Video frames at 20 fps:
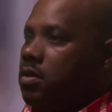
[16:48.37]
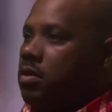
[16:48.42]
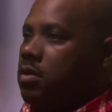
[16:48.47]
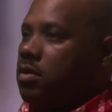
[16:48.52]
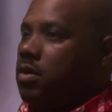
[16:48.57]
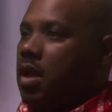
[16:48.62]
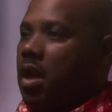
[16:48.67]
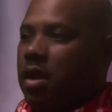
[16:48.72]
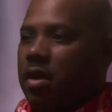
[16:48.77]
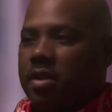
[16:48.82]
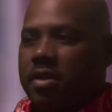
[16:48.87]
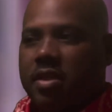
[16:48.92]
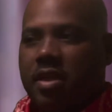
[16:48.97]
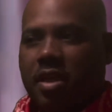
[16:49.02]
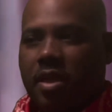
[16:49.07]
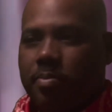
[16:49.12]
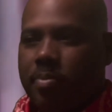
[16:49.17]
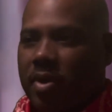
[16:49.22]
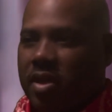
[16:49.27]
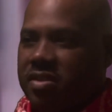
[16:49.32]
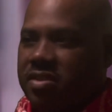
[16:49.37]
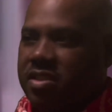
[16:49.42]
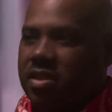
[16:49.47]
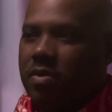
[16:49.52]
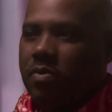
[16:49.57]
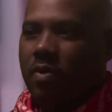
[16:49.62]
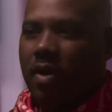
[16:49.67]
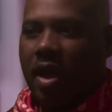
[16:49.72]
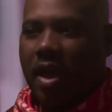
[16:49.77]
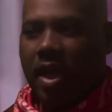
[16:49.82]
Now, the thing about
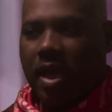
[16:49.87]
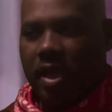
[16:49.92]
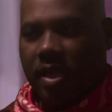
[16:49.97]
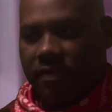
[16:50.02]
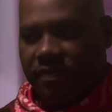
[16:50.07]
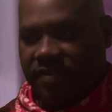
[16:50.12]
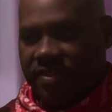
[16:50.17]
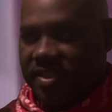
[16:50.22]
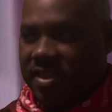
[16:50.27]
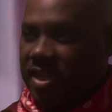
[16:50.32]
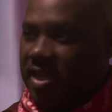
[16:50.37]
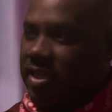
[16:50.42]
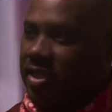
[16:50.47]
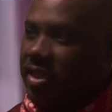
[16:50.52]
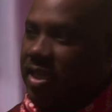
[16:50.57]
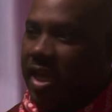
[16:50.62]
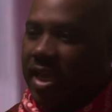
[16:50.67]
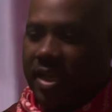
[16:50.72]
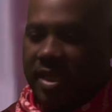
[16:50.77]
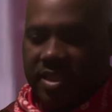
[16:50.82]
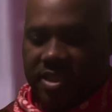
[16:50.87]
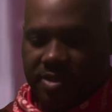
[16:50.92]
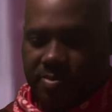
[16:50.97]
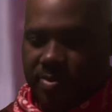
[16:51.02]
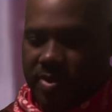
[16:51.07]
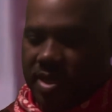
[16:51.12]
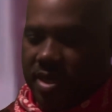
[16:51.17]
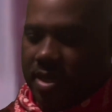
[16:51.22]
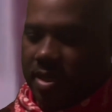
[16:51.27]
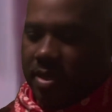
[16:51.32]
CYA for San Diegans,
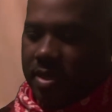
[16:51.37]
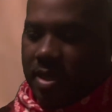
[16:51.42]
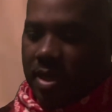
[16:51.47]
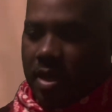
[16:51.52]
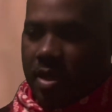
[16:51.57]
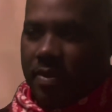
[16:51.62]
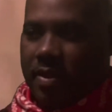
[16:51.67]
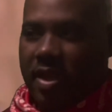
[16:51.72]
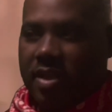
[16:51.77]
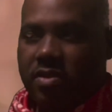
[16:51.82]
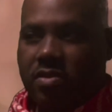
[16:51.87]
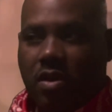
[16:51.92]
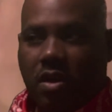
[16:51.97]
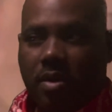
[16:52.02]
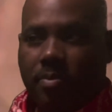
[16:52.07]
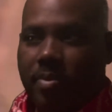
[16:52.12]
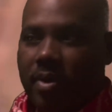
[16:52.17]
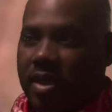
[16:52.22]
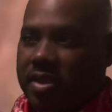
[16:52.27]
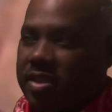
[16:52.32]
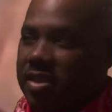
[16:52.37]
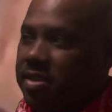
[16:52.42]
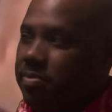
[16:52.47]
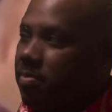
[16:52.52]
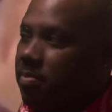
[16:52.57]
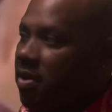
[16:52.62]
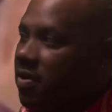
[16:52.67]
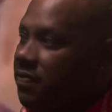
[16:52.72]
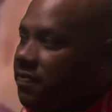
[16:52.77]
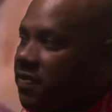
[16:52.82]
man, they talk about this
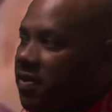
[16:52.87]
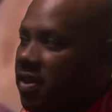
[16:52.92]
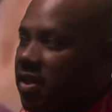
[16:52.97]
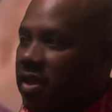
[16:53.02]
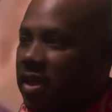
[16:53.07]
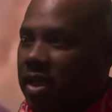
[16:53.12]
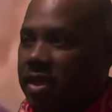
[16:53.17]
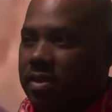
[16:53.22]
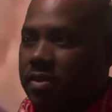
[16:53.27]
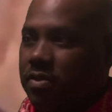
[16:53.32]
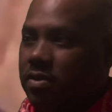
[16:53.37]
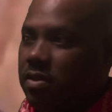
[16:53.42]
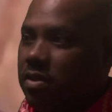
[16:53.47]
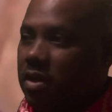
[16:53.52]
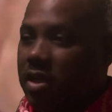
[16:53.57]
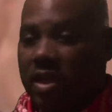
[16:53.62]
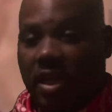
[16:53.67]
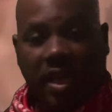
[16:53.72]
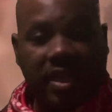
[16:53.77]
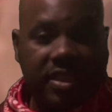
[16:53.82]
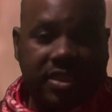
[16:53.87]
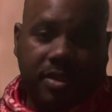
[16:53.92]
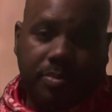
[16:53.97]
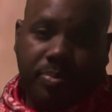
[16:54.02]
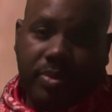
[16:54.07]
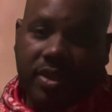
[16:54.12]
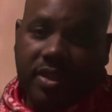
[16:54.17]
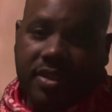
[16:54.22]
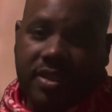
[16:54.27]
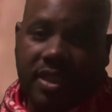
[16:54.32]
motherfucker like it's a
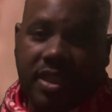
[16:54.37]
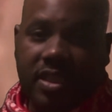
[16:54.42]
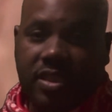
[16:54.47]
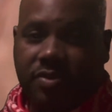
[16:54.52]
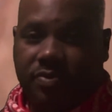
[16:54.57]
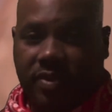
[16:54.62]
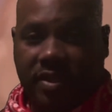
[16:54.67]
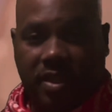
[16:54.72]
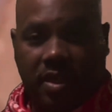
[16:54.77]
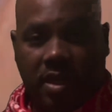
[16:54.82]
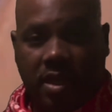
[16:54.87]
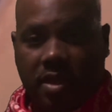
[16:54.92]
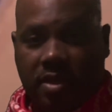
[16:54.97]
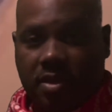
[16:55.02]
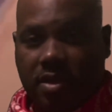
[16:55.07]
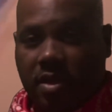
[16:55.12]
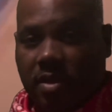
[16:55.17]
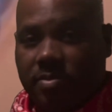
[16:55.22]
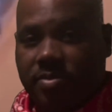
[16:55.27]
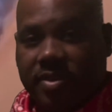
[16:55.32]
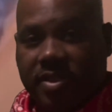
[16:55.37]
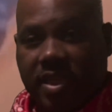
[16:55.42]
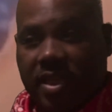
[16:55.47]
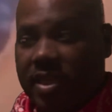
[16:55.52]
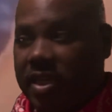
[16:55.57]
penitentiary. You know what I'm saying?